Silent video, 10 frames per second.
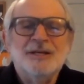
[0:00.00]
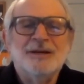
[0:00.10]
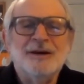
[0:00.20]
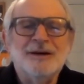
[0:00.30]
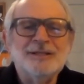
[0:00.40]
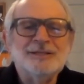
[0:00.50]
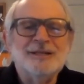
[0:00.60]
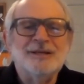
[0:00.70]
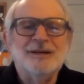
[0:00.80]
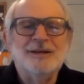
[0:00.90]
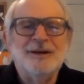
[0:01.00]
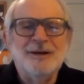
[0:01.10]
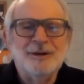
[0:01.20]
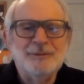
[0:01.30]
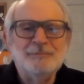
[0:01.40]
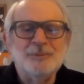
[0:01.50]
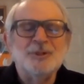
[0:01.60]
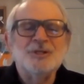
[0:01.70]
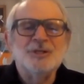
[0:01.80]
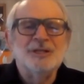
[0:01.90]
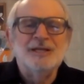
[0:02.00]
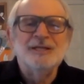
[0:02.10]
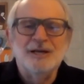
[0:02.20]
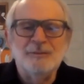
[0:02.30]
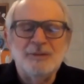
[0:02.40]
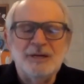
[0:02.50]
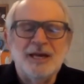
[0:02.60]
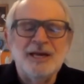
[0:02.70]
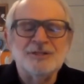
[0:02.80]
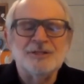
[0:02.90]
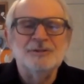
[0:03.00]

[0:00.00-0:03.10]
to personal income, and I exclude